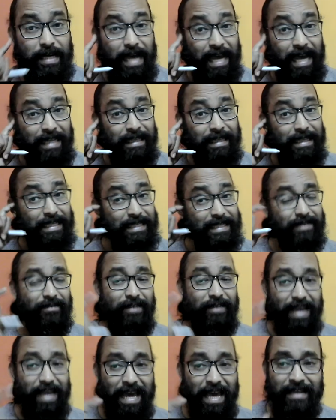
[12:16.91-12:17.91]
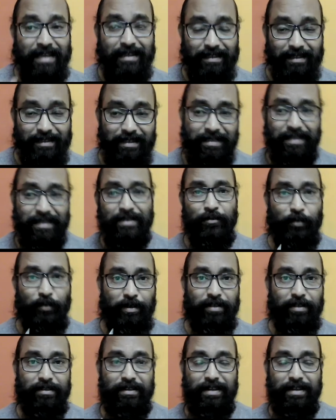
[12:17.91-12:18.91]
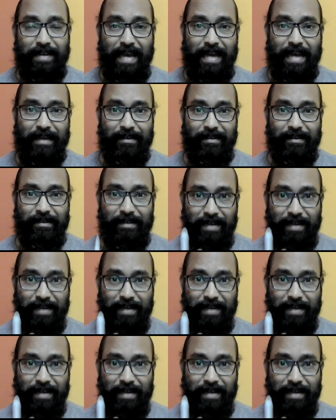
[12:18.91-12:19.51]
And this reality, this is what is the reality.